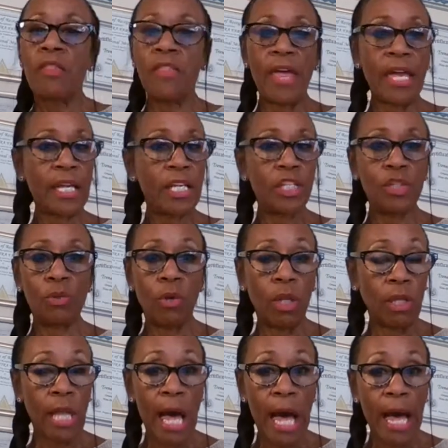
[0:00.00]
they can do
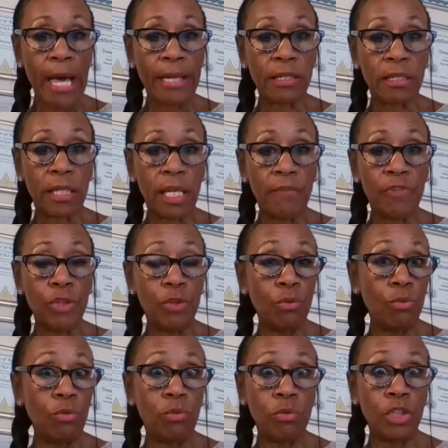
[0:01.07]
a lot. if
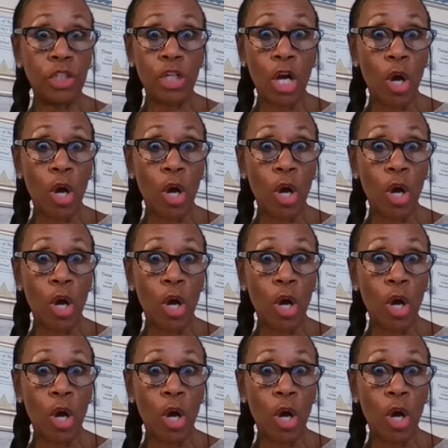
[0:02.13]
you,